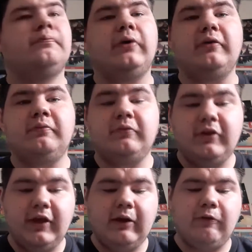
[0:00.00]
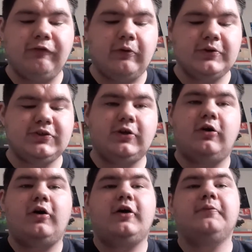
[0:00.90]
but today we're focusing
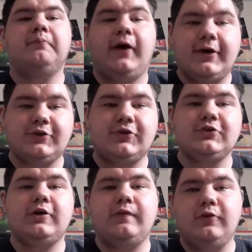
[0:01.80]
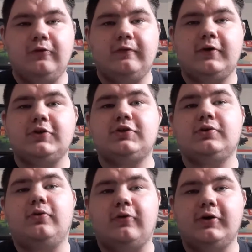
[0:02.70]
on Masters of the Universe
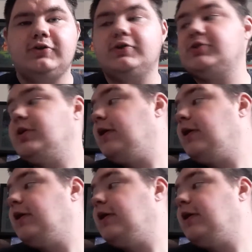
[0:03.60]
Origins.